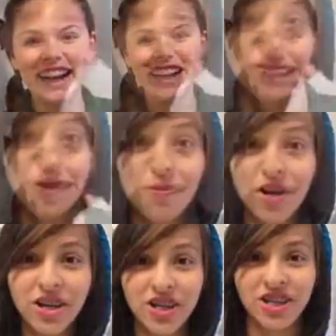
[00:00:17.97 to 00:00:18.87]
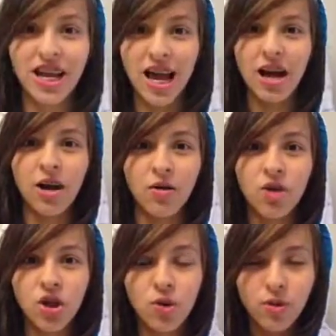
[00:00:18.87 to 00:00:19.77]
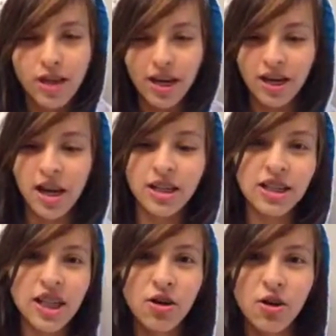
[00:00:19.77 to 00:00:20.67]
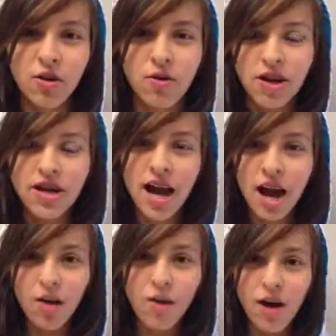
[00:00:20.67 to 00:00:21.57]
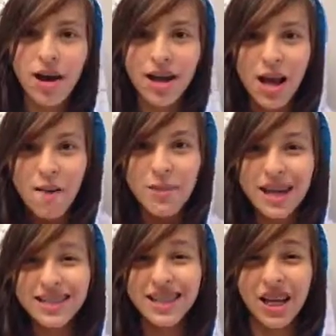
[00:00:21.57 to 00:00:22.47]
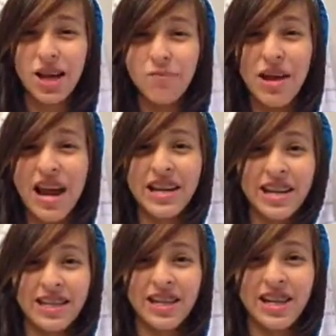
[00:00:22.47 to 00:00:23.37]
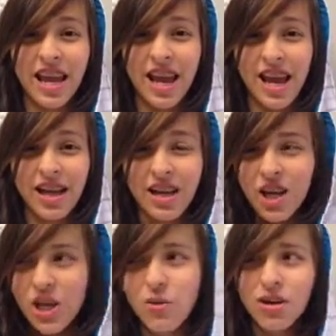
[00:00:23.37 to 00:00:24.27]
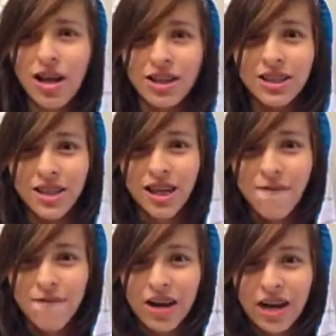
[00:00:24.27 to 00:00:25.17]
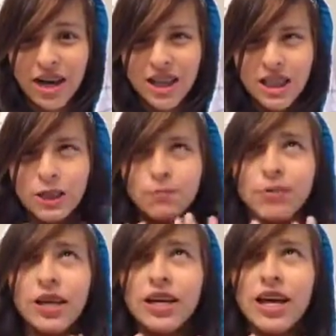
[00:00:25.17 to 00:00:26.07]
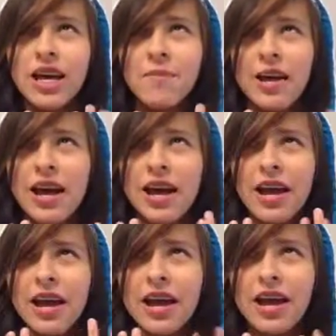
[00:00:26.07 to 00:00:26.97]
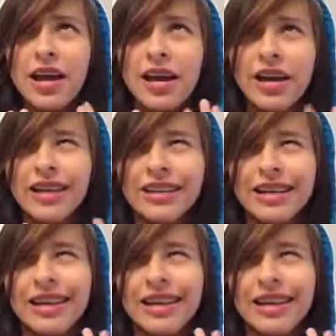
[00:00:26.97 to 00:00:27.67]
If you purchase now, you will get not 0, not 1, but 2 pancakes in a can. You will also get a free spaghetti pan!